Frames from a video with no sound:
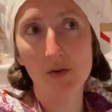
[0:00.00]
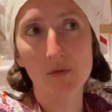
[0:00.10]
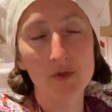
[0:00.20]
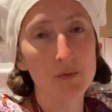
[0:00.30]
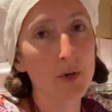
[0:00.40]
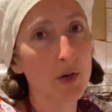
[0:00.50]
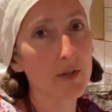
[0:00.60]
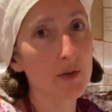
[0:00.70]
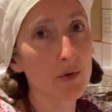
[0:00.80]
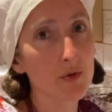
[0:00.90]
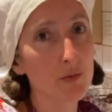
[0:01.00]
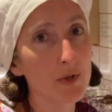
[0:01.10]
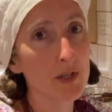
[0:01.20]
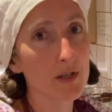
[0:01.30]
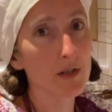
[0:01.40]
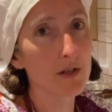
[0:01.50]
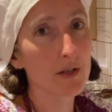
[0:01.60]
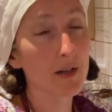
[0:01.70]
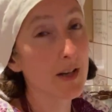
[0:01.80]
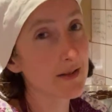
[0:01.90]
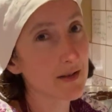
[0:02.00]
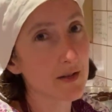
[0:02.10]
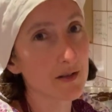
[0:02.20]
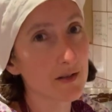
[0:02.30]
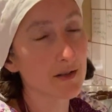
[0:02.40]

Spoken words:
of the bar is going to be lesser,